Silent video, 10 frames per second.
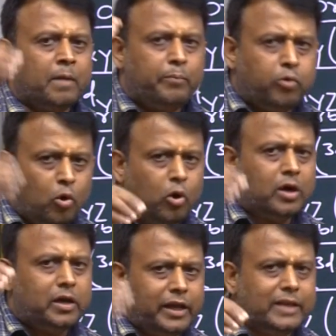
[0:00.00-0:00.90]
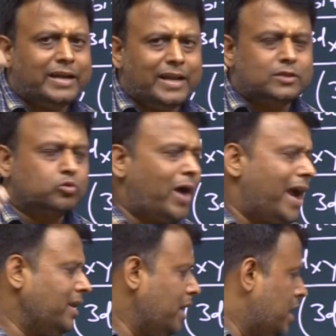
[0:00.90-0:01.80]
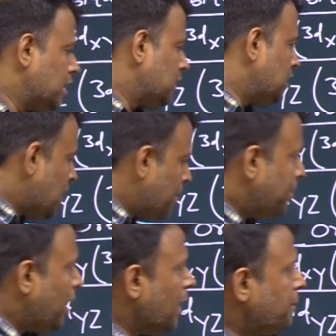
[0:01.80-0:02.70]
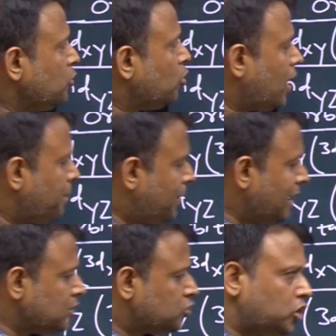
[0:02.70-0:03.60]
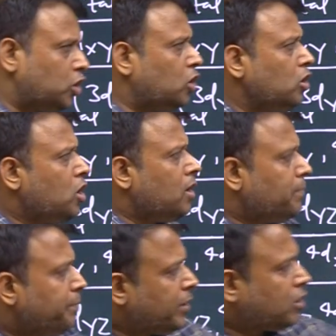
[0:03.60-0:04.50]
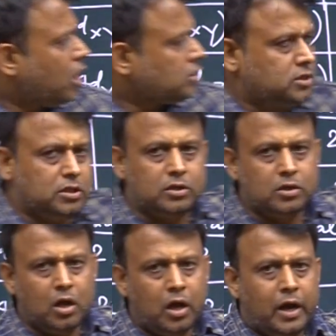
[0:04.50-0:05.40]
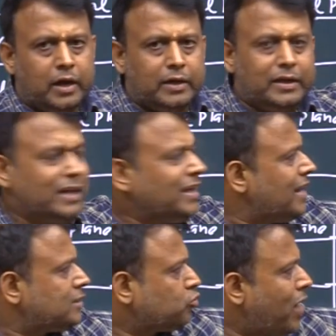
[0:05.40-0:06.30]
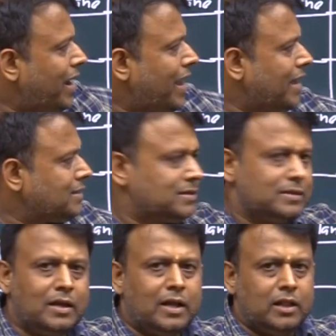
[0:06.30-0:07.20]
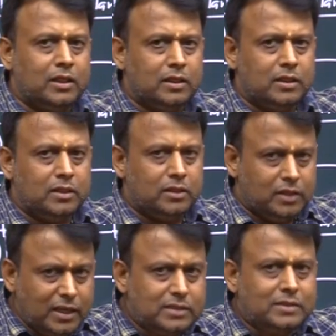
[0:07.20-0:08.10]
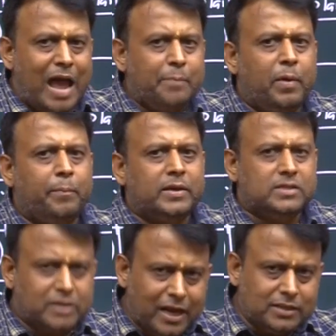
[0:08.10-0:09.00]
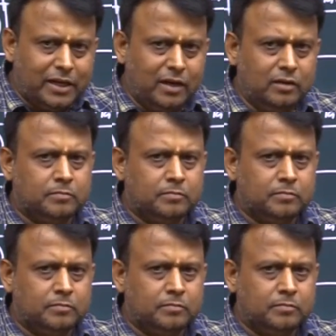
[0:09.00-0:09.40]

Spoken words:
4dz square, number of nodal plane 0, because dz square has this type of a structure